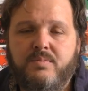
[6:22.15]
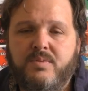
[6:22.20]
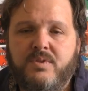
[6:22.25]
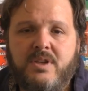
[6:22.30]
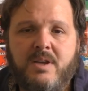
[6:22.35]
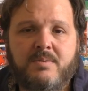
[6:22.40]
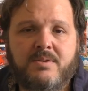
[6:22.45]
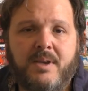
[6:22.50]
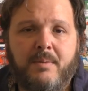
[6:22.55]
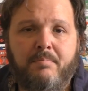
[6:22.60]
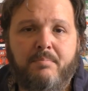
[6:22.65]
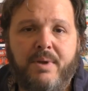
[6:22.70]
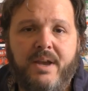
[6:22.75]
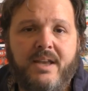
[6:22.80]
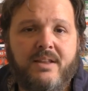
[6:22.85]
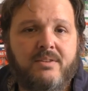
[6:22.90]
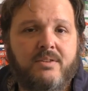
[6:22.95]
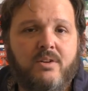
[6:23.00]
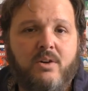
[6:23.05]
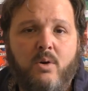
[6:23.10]
teams like
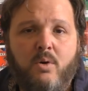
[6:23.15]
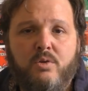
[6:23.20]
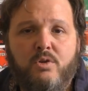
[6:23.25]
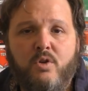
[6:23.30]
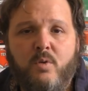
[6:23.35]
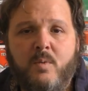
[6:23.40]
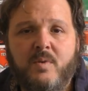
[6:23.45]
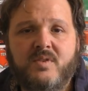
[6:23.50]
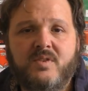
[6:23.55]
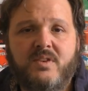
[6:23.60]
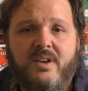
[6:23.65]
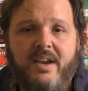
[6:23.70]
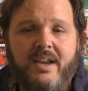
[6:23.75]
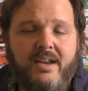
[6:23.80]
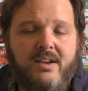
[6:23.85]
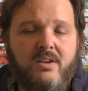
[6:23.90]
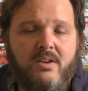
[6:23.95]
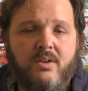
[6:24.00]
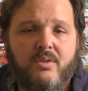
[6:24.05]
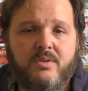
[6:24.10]
Baylor, Oklahoma
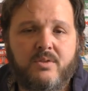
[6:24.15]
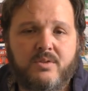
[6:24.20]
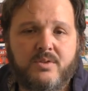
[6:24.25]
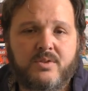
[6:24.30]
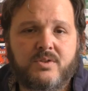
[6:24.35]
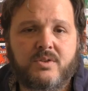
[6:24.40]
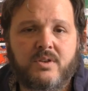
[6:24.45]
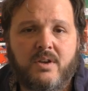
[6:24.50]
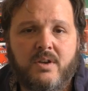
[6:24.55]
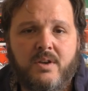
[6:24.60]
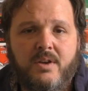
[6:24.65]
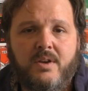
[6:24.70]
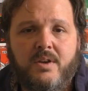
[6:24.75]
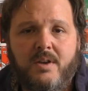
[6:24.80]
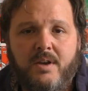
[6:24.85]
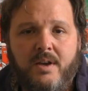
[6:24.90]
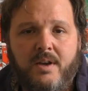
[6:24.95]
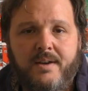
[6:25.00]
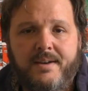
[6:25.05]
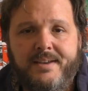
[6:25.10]
State, all those
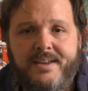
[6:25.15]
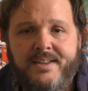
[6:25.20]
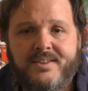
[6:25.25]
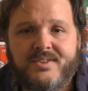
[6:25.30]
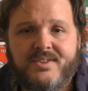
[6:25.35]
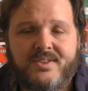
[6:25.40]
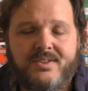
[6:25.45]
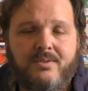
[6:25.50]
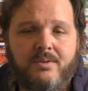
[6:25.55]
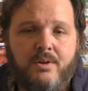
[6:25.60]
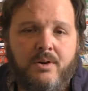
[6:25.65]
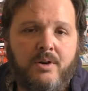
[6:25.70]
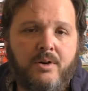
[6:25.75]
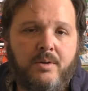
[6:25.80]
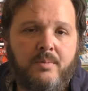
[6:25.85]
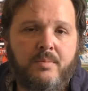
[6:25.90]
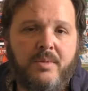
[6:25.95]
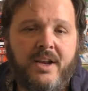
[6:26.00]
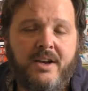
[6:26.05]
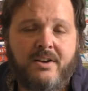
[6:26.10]

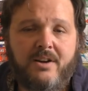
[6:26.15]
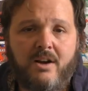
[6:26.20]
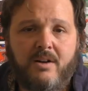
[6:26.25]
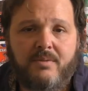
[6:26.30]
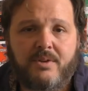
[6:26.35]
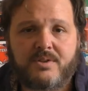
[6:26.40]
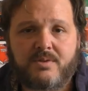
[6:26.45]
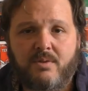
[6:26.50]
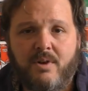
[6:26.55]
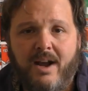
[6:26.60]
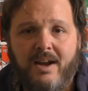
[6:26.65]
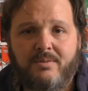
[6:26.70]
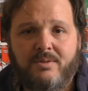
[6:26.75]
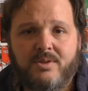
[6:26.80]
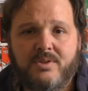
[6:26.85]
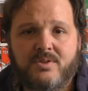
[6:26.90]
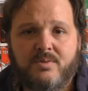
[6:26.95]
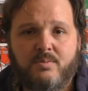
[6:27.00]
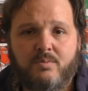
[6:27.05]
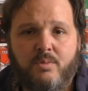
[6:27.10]
in-conference
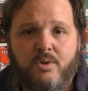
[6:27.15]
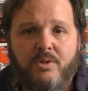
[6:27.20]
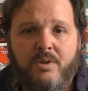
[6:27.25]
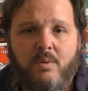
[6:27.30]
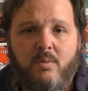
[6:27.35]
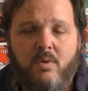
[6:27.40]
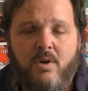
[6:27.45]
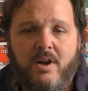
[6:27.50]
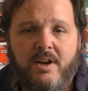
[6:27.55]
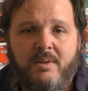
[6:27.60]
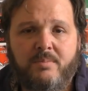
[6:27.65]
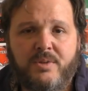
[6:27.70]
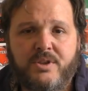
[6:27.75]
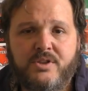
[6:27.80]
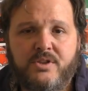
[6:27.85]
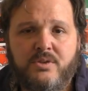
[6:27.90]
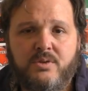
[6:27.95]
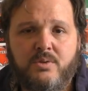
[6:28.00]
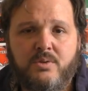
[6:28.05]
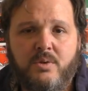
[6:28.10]
rivals really wanted,
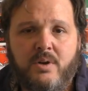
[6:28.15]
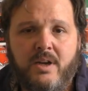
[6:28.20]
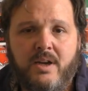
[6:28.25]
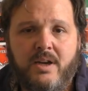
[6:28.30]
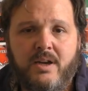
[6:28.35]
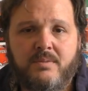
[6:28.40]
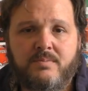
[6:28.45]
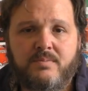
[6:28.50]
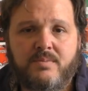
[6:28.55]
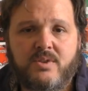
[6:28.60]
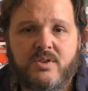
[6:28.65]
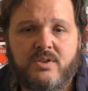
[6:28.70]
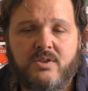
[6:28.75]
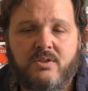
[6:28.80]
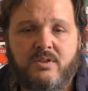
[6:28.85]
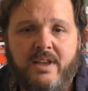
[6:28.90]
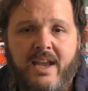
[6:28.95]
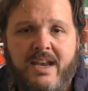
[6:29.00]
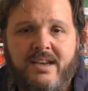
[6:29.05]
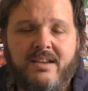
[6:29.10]
but you
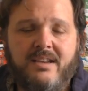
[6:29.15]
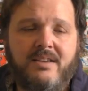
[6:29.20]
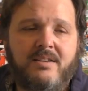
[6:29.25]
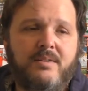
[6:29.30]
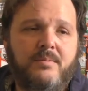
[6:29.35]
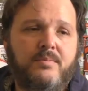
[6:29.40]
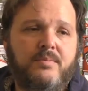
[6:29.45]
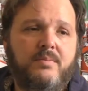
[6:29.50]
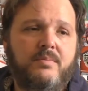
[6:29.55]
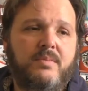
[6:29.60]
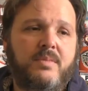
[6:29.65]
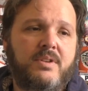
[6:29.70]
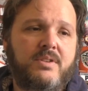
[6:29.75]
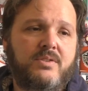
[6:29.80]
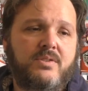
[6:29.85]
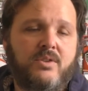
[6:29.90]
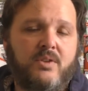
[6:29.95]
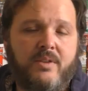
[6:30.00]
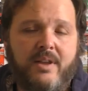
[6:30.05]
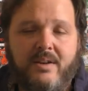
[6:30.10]
still landed him.
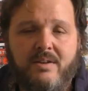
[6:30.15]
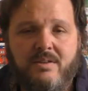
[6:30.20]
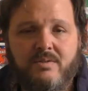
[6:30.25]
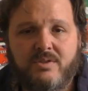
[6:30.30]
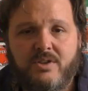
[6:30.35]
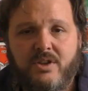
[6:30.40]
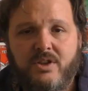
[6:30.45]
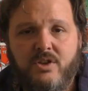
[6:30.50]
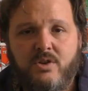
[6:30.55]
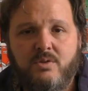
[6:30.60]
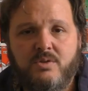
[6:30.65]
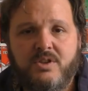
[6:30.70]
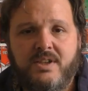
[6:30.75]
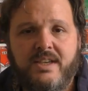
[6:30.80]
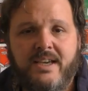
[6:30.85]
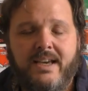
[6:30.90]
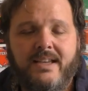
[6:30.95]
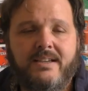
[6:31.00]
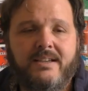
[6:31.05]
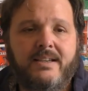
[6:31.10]
So that he was a huge
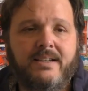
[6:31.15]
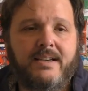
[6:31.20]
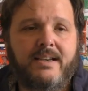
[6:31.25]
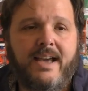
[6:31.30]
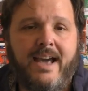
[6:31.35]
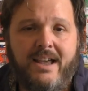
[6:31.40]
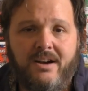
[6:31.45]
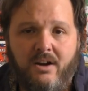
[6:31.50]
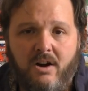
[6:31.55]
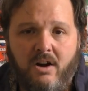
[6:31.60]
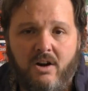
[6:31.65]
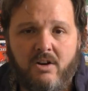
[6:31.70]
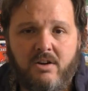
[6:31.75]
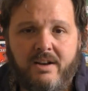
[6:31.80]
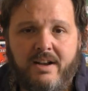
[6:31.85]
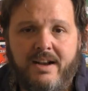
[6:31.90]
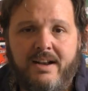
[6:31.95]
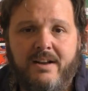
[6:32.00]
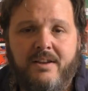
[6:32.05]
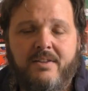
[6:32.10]
get out of
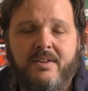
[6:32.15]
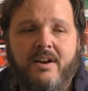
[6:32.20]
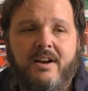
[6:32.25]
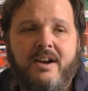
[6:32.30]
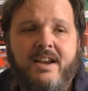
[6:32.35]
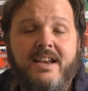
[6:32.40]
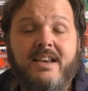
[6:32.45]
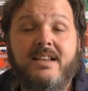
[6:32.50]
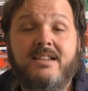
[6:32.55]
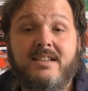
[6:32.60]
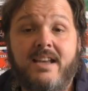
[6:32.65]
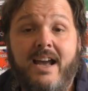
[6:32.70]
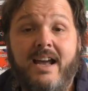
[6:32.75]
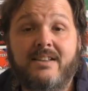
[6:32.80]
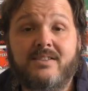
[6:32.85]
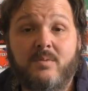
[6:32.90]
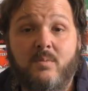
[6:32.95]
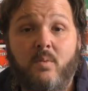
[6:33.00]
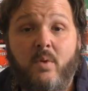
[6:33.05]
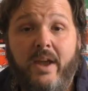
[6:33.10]
Argyle there. He needs to
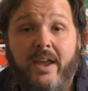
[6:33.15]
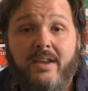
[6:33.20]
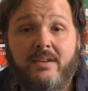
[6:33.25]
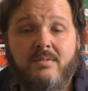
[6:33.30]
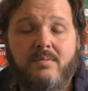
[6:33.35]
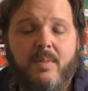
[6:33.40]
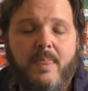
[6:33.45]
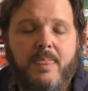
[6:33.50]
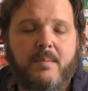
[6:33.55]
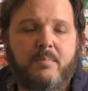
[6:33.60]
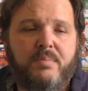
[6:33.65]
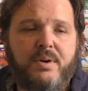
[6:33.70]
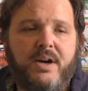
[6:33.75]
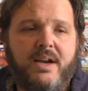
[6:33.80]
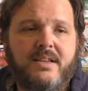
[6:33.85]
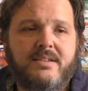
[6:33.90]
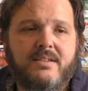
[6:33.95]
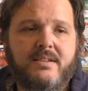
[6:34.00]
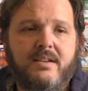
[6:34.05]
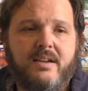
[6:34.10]
add some weight,
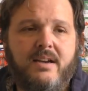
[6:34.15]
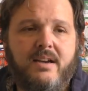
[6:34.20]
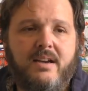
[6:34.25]
but